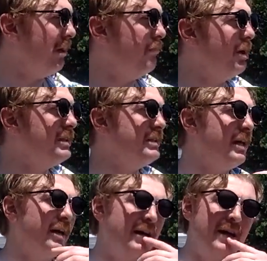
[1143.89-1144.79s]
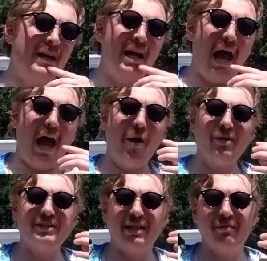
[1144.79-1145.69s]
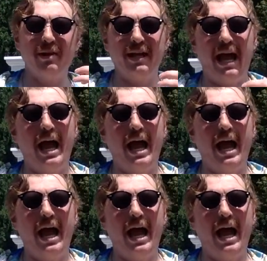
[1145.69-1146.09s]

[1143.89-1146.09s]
But I always think, like,